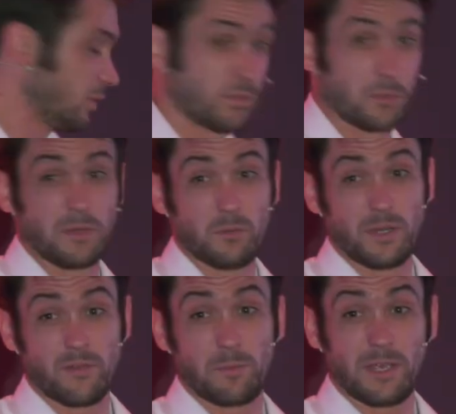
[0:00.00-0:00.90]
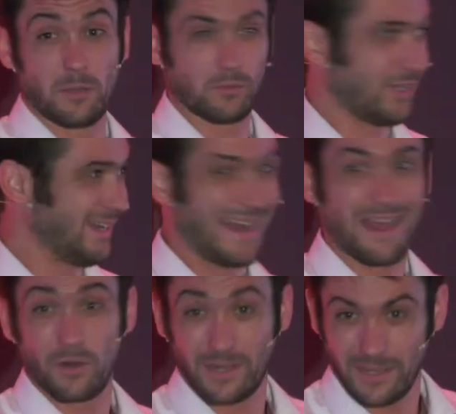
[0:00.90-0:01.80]
Probably would never be able to get it
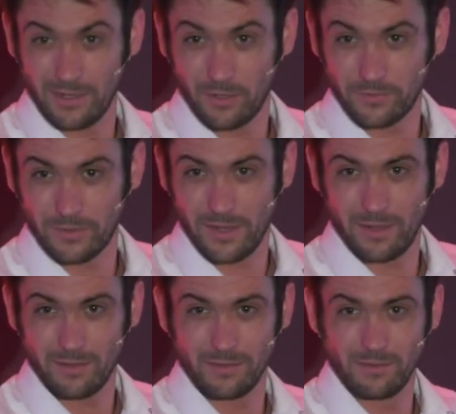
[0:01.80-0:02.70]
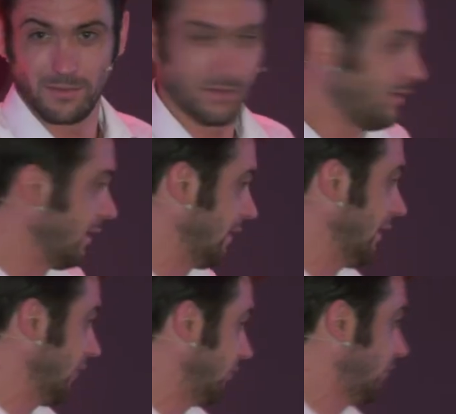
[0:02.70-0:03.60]
out again after that,
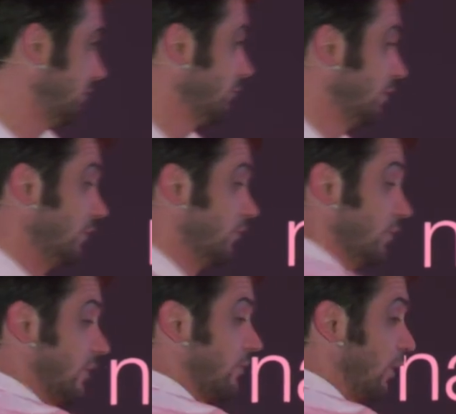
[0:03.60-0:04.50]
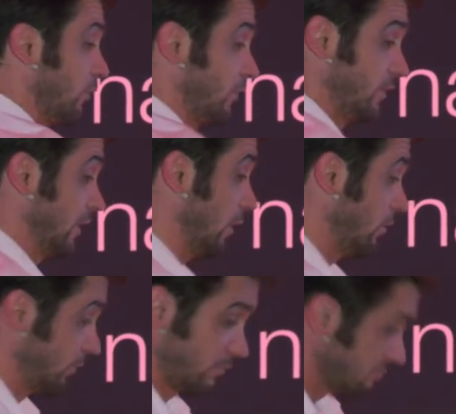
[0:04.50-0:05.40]
unless you took this whole fitting off